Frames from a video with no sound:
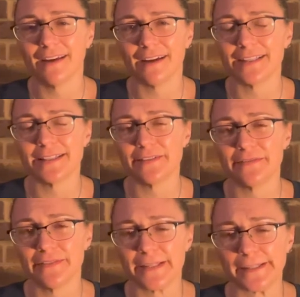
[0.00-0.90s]
kind
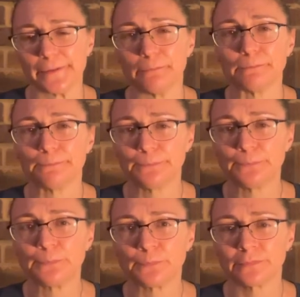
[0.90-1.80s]
of um,
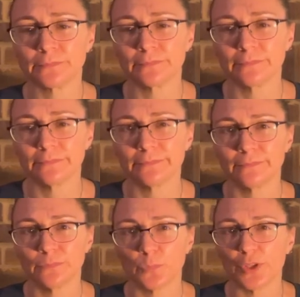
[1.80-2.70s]

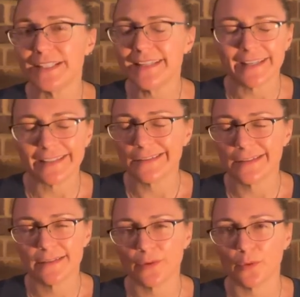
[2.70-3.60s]

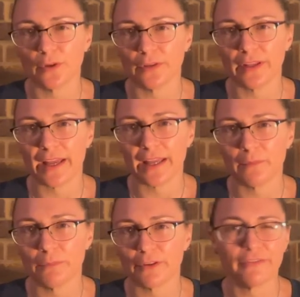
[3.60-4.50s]
pretense or like
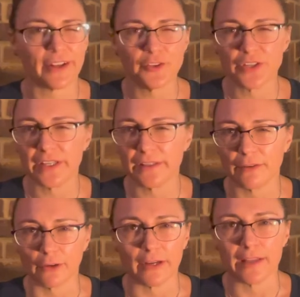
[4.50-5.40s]
perfection
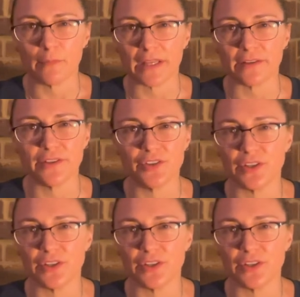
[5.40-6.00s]
or image.